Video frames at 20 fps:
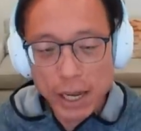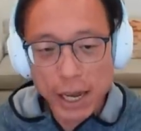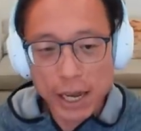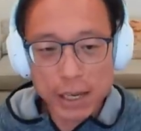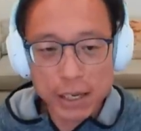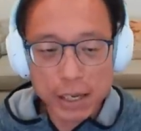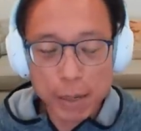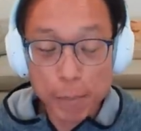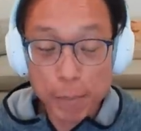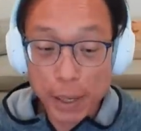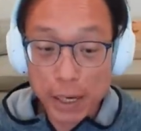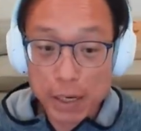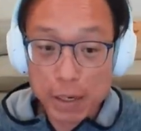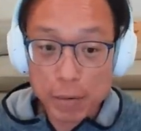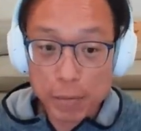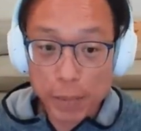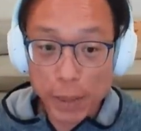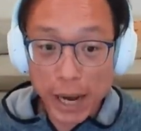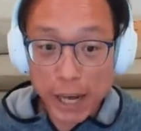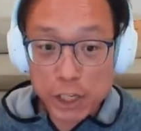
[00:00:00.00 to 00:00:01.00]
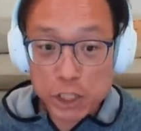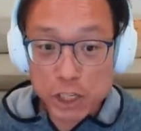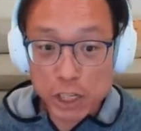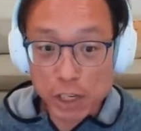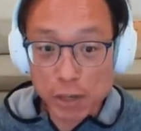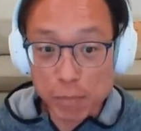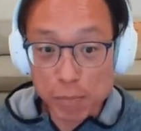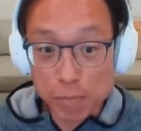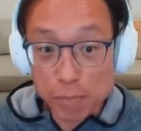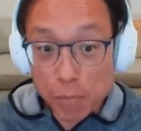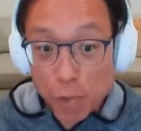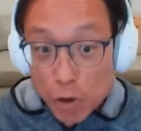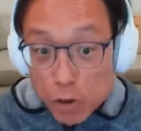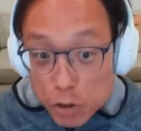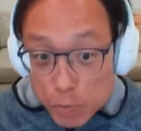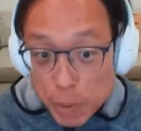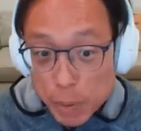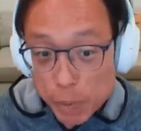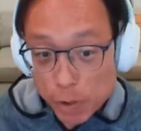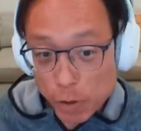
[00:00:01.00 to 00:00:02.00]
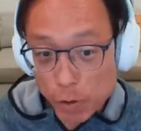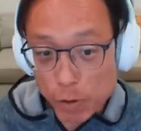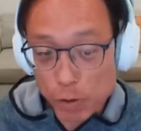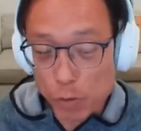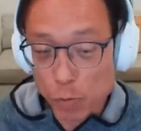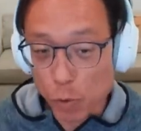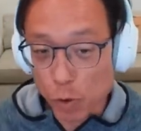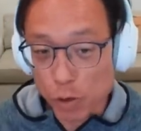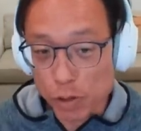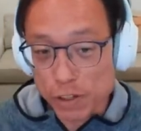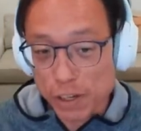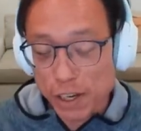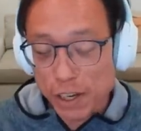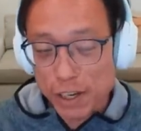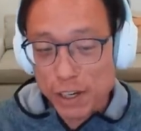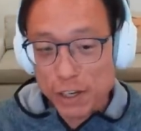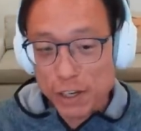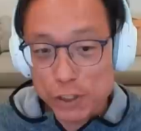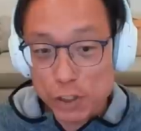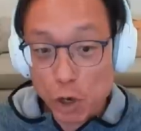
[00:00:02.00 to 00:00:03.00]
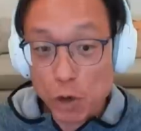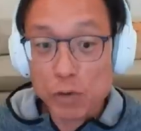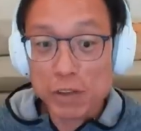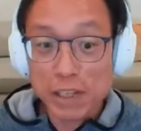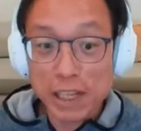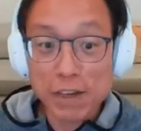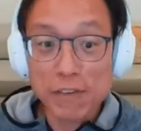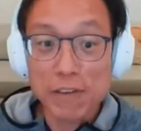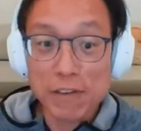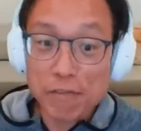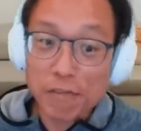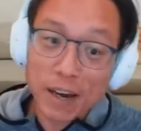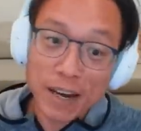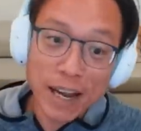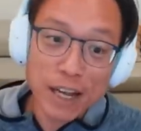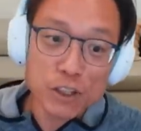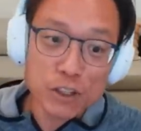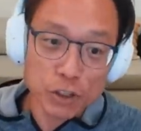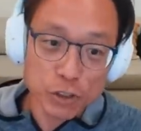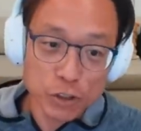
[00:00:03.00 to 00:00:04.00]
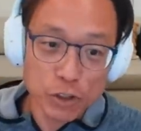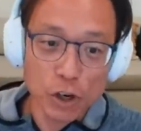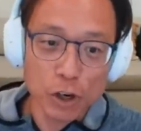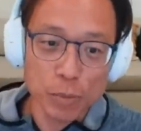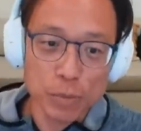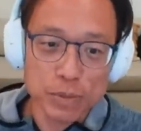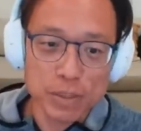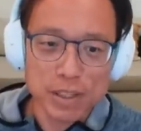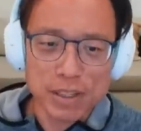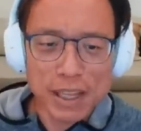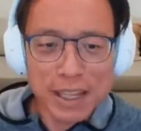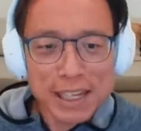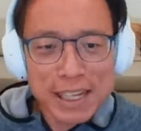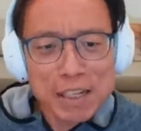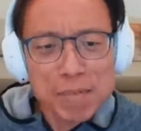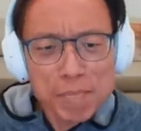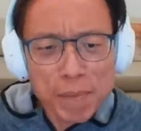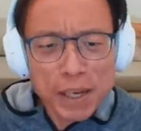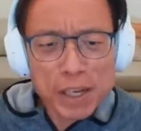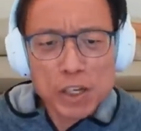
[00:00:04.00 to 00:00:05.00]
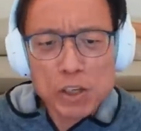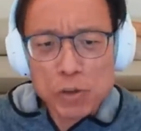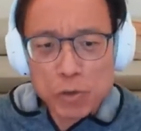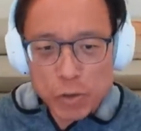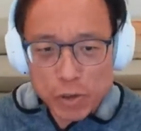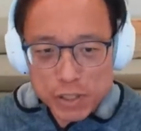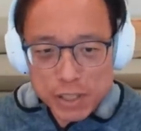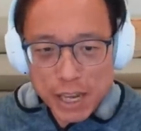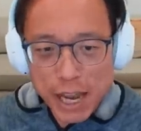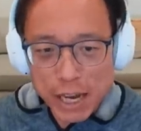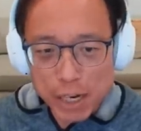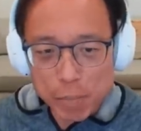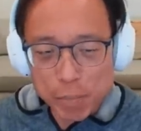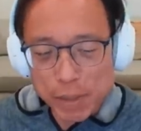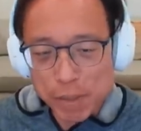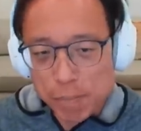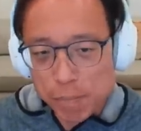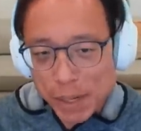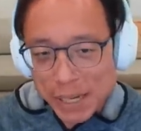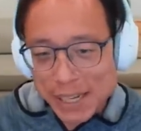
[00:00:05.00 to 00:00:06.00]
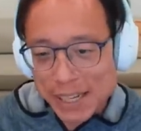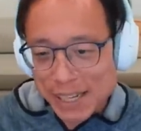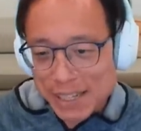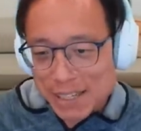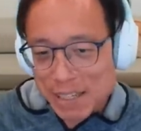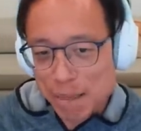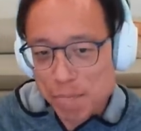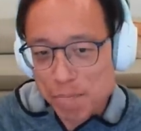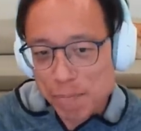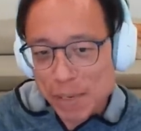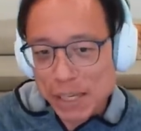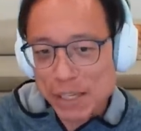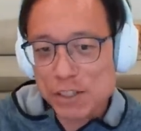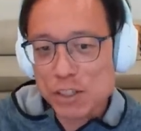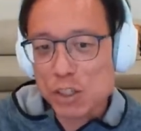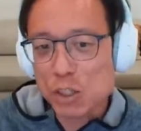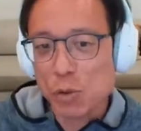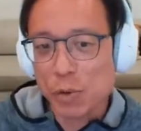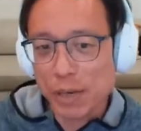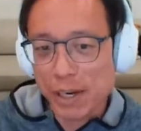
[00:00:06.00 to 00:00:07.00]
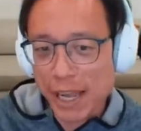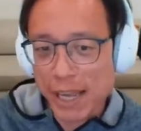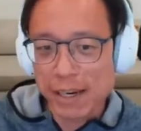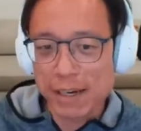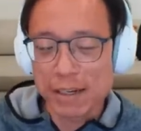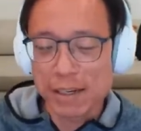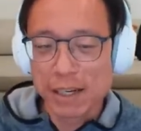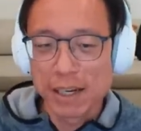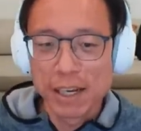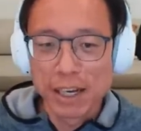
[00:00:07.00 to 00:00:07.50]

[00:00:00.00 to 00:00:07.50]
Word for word: And, but, but actually, most people around the world don't live in financial terms. They need money to transact, but money is a means to an end.